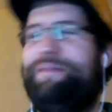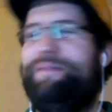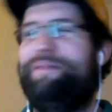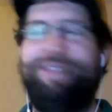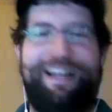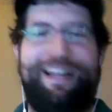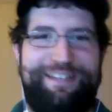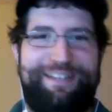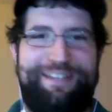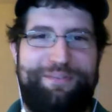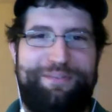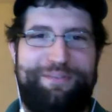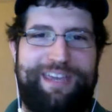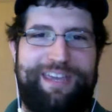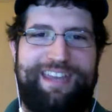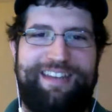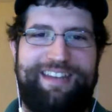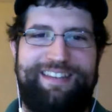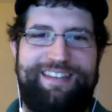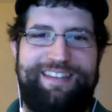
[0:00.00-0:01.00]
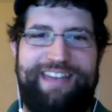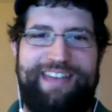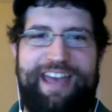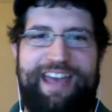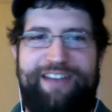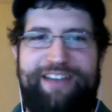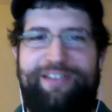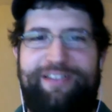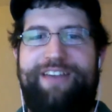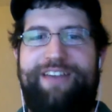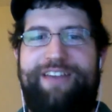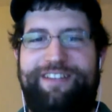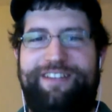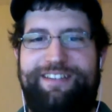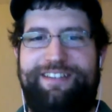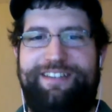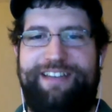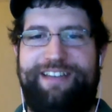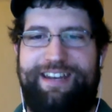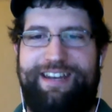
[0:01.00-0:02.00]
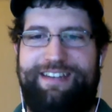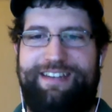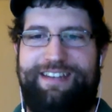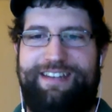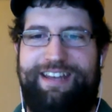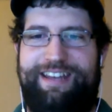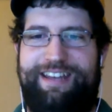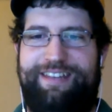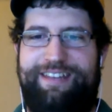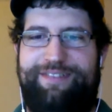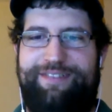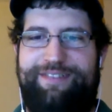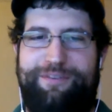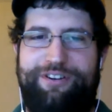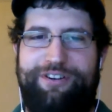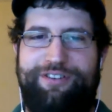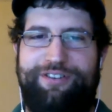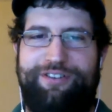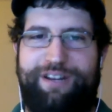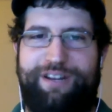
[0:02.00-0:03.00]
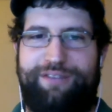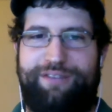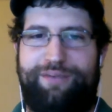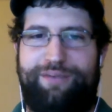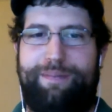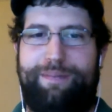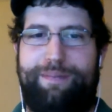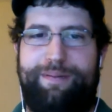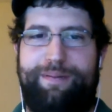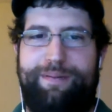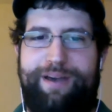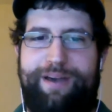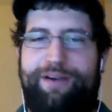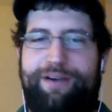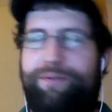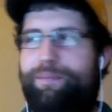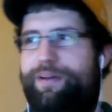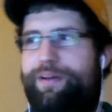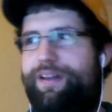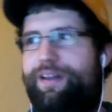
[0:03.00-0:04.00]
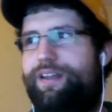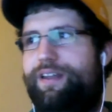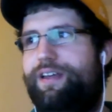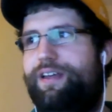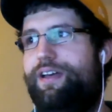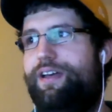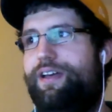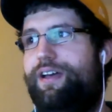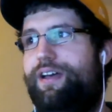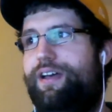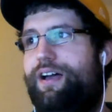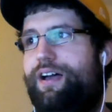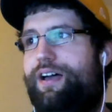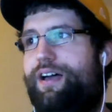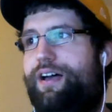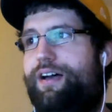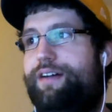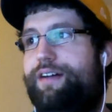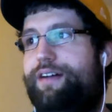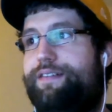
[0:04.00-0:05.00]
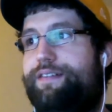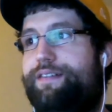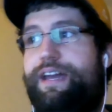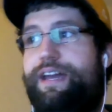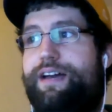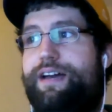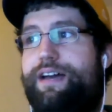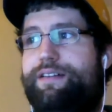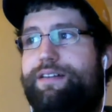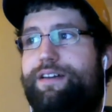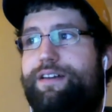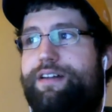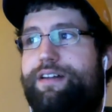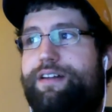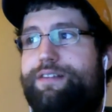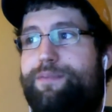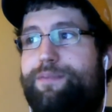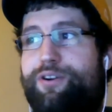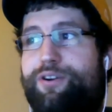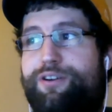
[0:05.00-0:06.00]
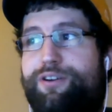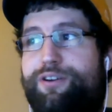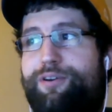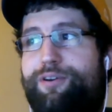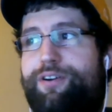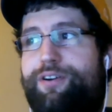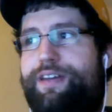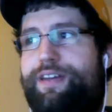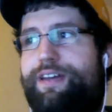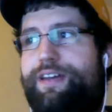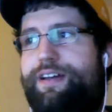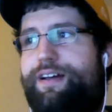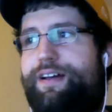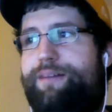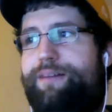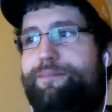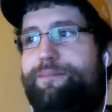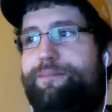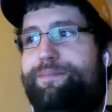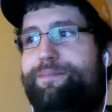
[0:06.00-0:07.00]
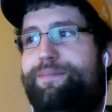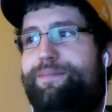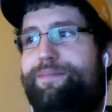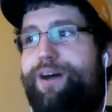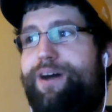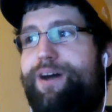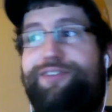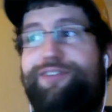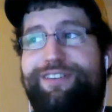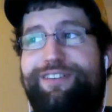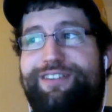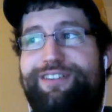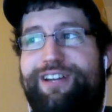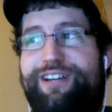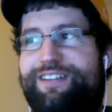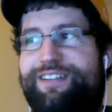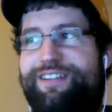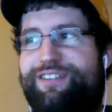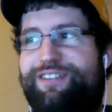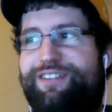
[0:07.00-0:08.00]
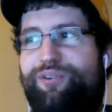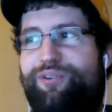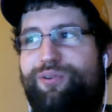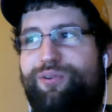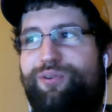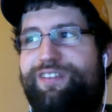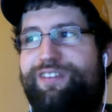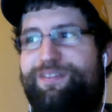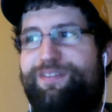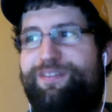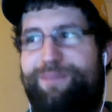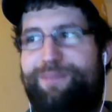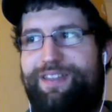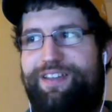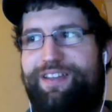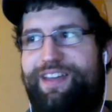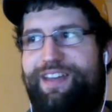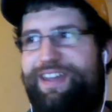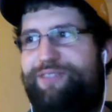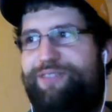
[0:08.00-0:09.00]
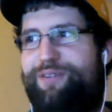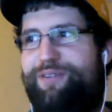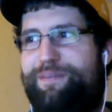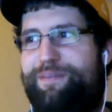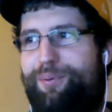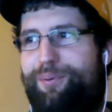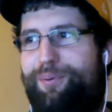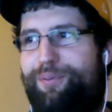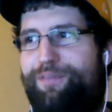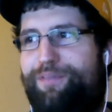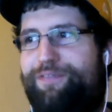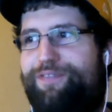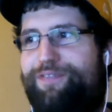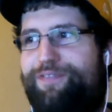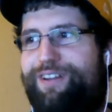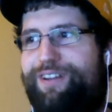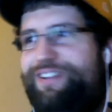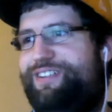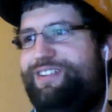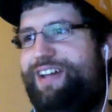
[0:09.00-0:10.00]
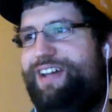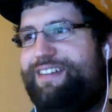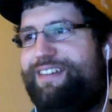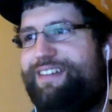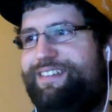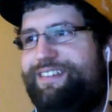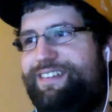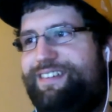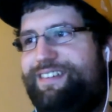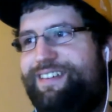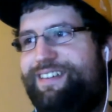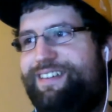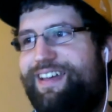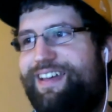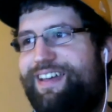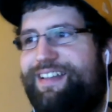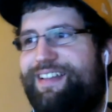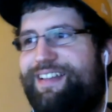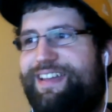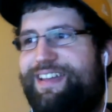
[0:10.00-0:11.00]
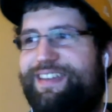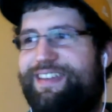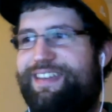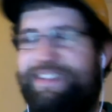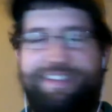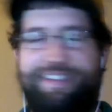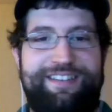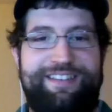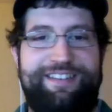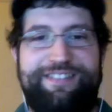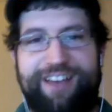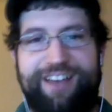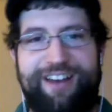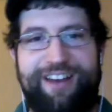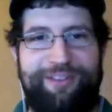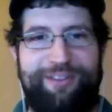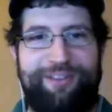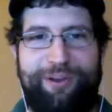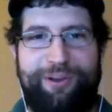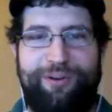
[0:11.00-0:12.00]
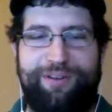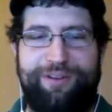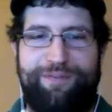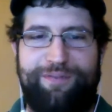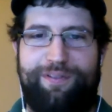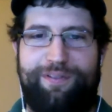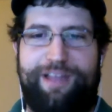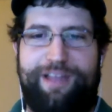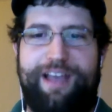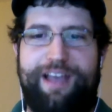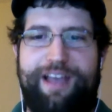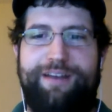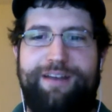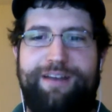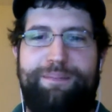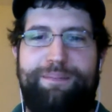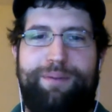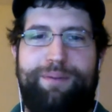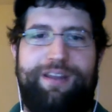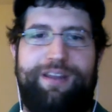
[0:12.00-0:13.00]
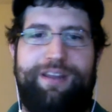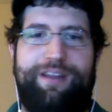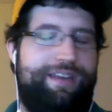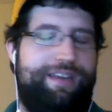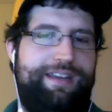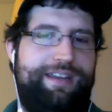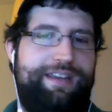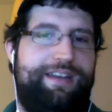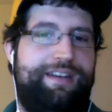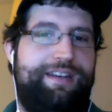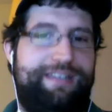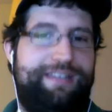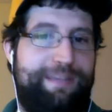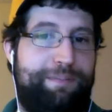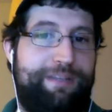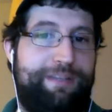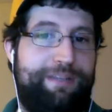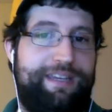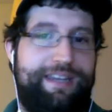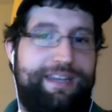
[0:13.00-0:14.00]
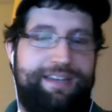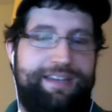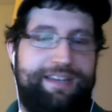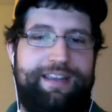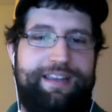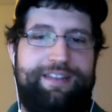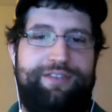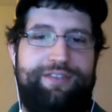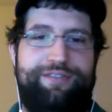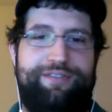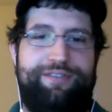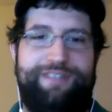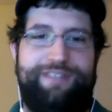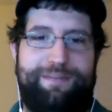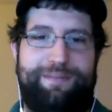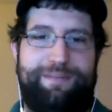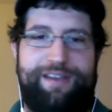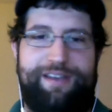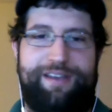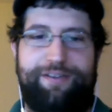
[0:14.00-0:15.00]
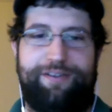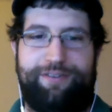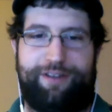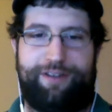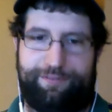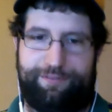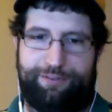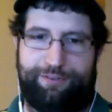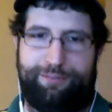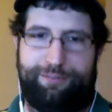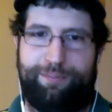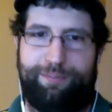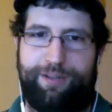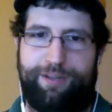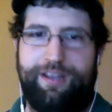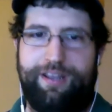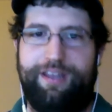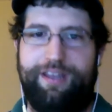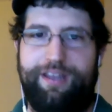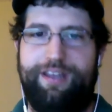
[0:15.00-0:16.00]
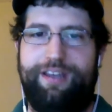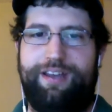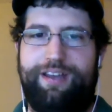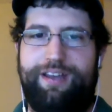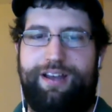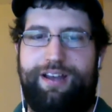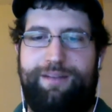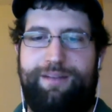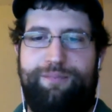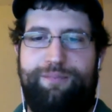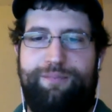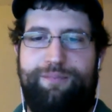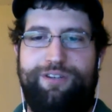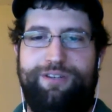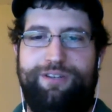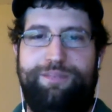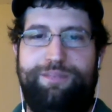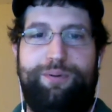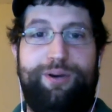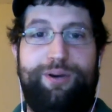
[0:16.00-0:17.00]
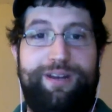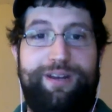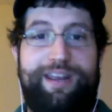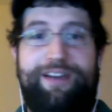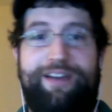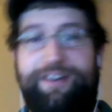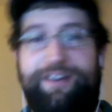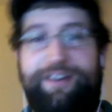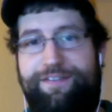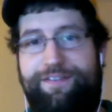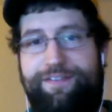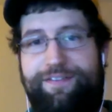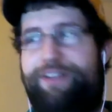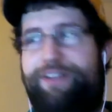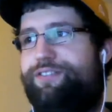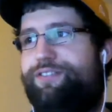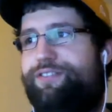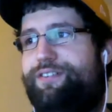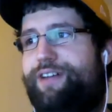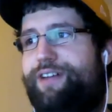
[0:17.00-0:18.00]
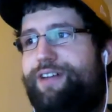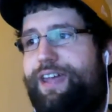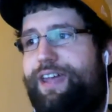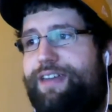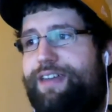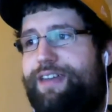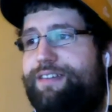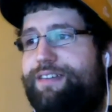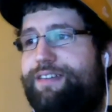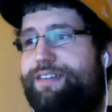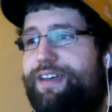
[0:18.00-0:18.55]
not this week against Seattle. I haven't decided yet if I'm going to try to swap him out, but DeMarco Murray, Andre Johnson, Torrey Smith, Anquan Bolden, Fred Jackson. Like, this is not a loaded lineup, but in a deep league, like, those names sound awful, but when you put Arian Foster and